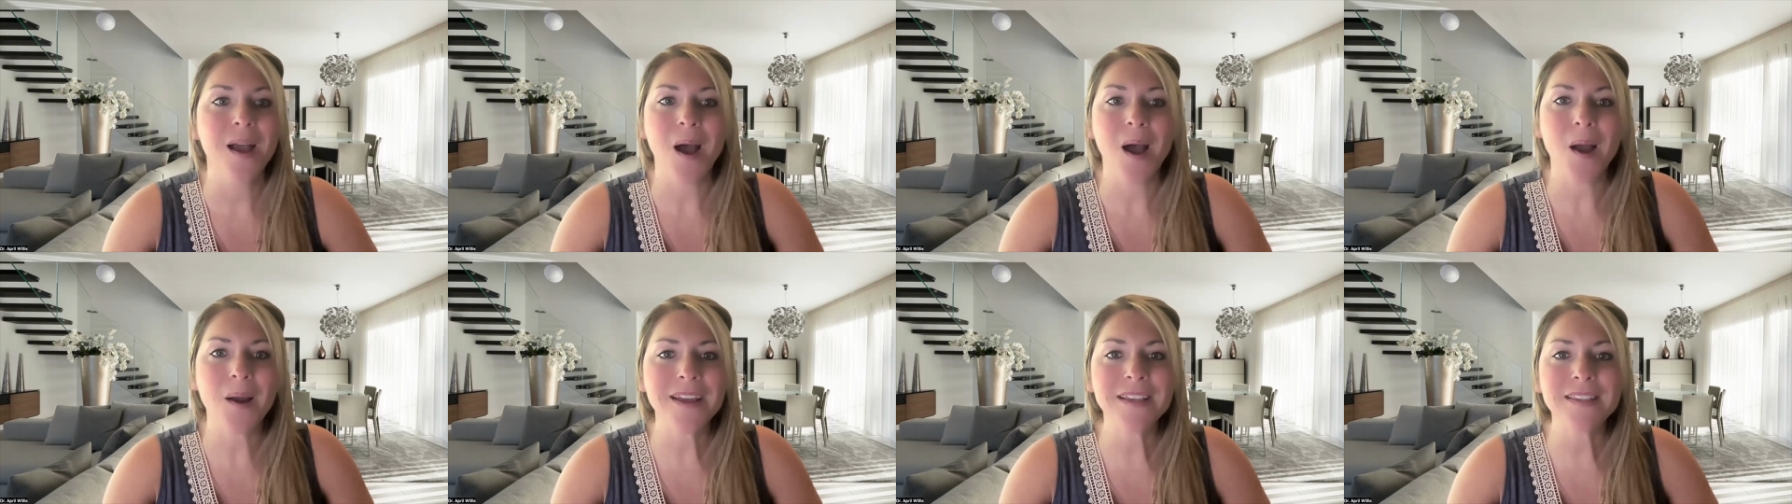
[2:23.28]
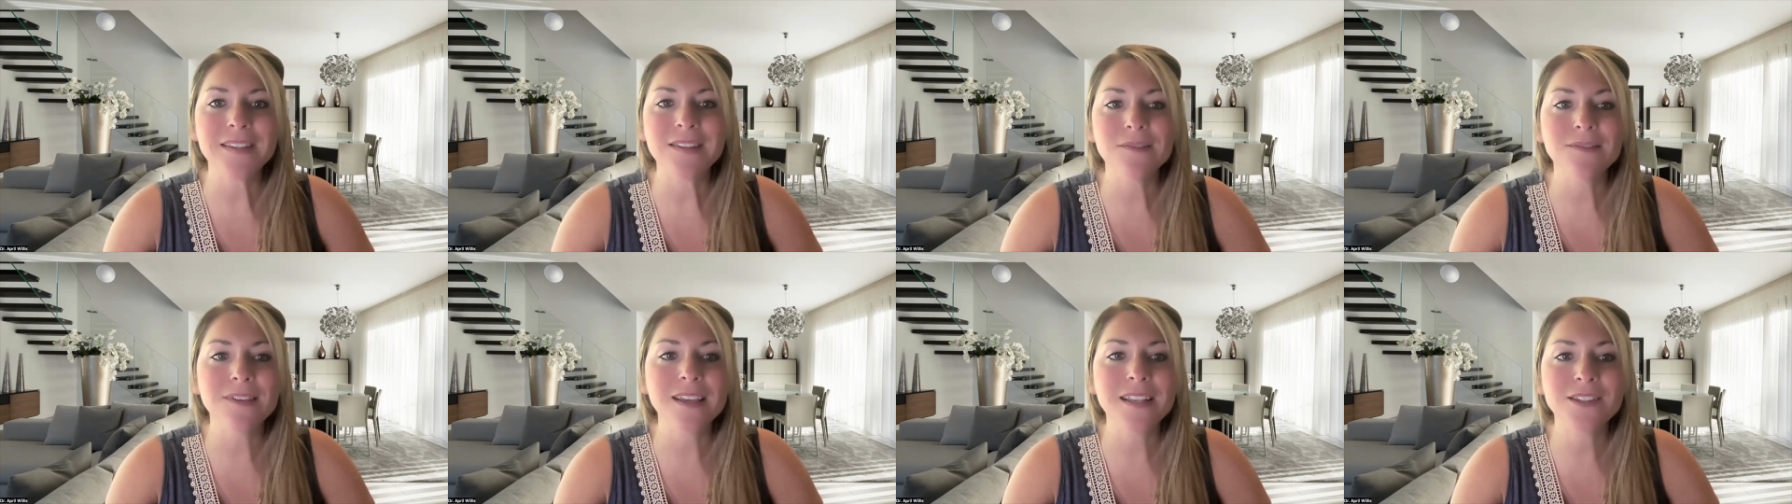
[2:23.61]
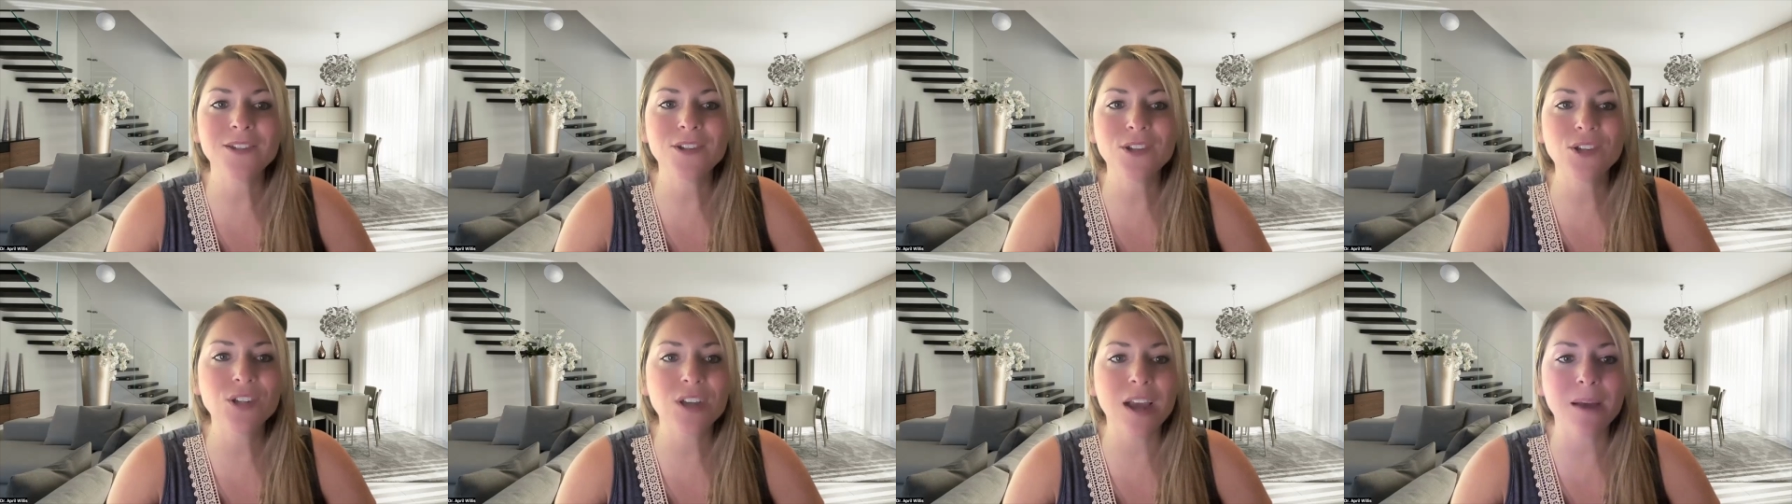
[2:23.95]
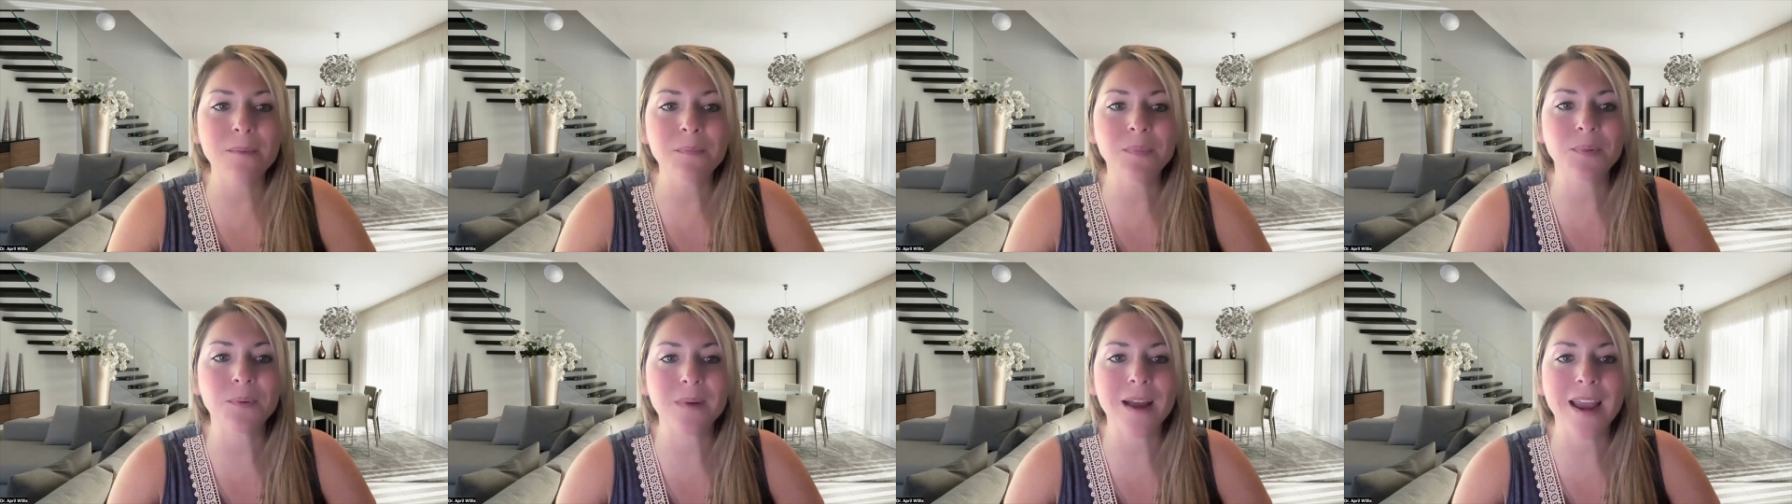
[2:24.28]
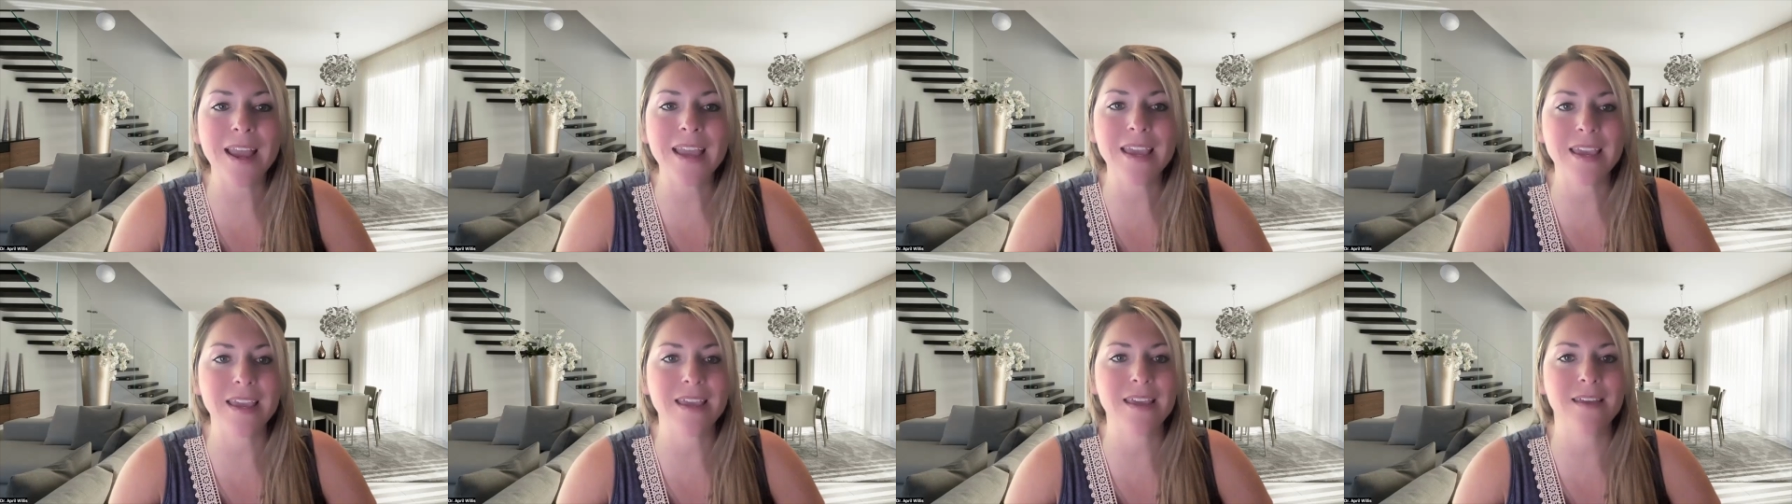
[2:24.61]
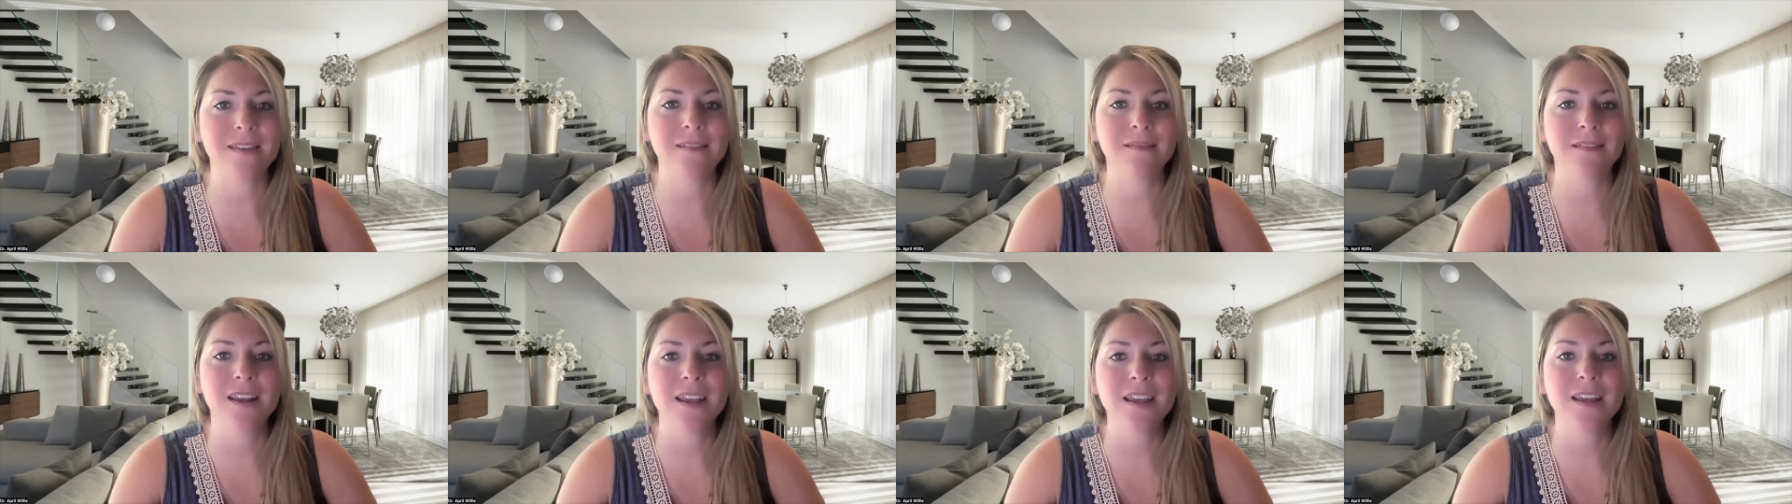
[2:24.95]
All right, so let's jump right
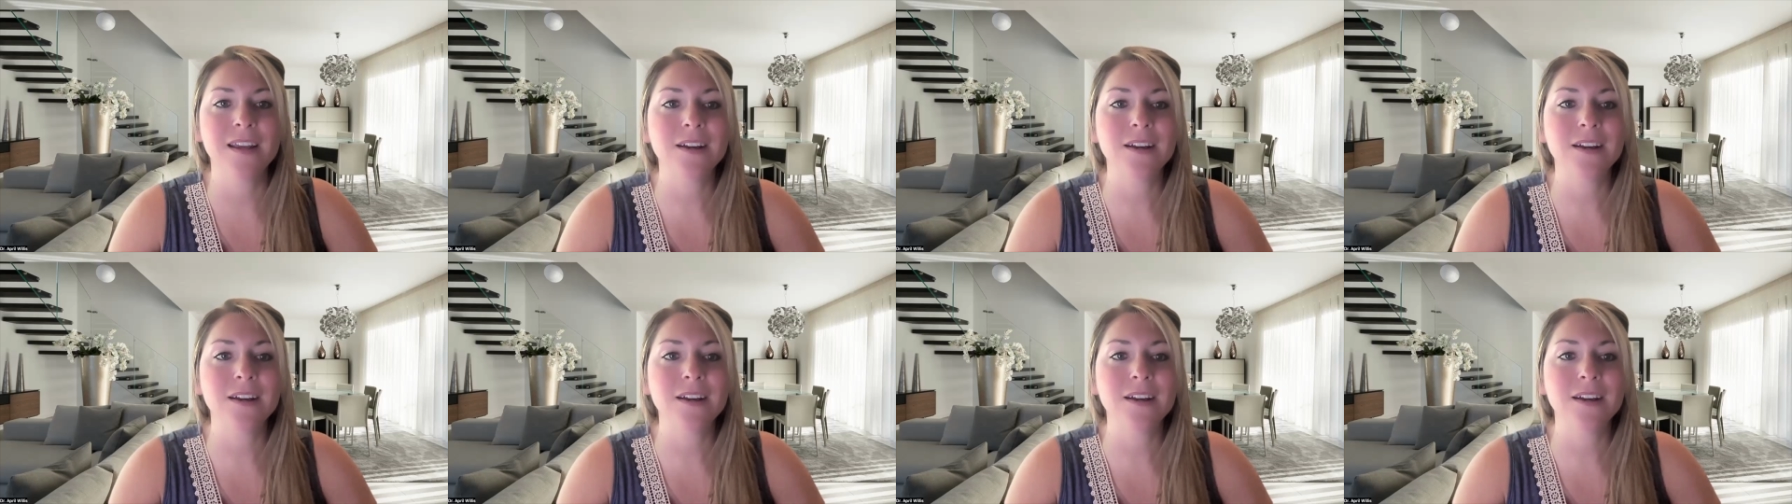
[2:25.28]
in.